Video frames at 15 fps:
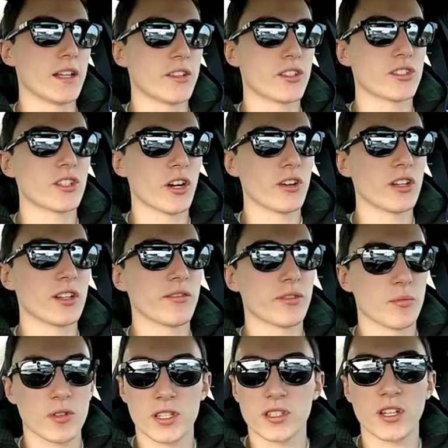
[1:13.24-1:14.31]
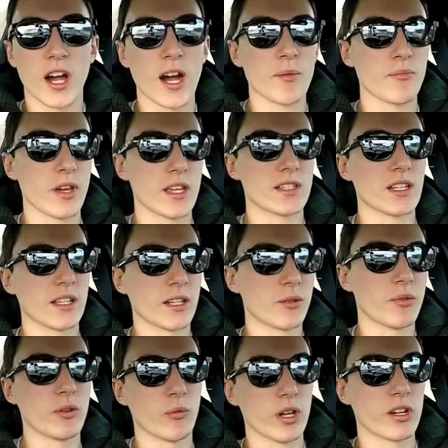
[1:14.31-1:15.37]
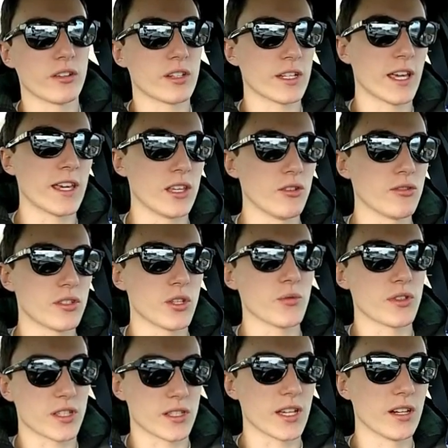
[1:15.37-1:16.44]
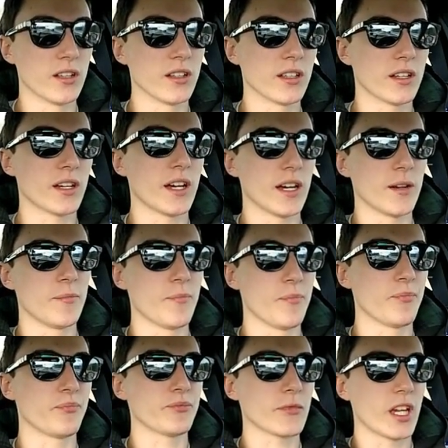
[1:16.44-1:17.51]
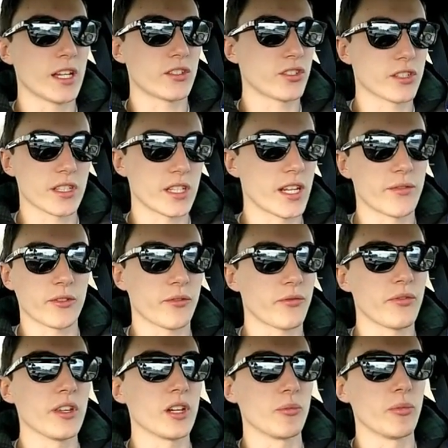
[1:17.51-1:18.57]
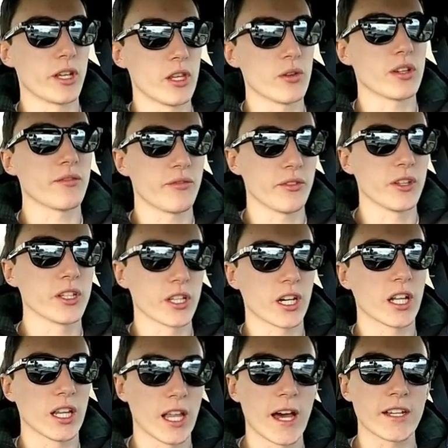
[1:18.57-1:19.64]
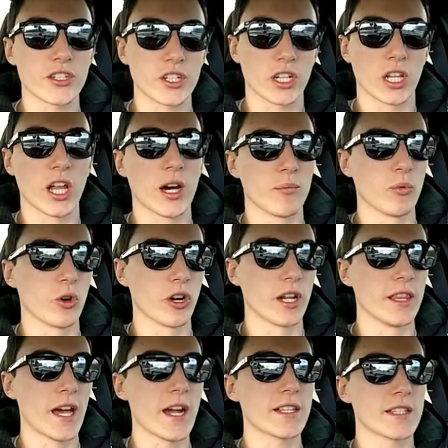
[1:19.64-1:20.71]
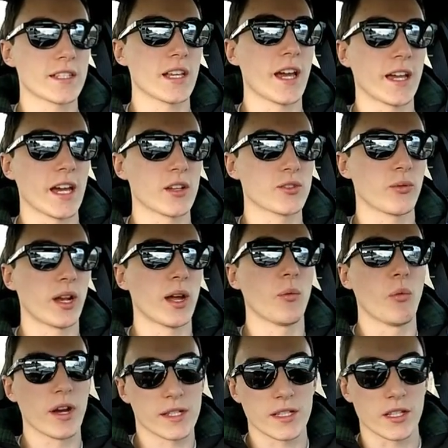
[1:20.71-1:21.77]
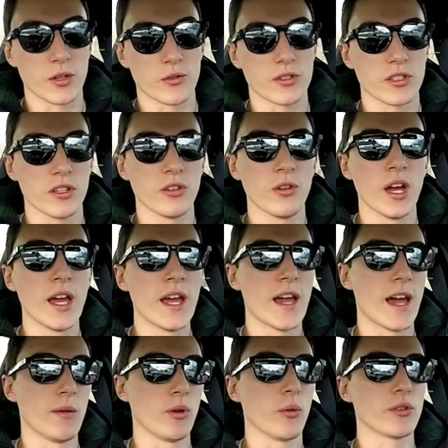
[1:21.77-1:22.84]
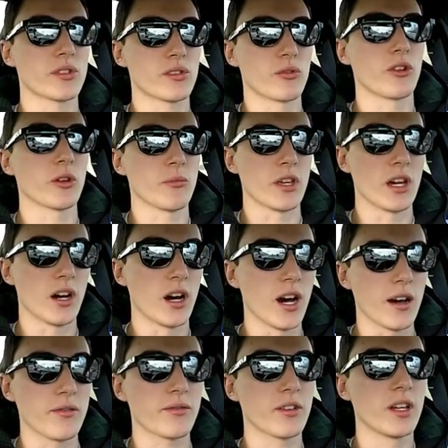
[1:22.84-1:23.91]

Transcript: Starting from a stop is a little bit weird to get used to still. It's just a different feel, but you can feel the clutch a lot more, and that's, I guess, what I wasn't used to and what was throwing me off.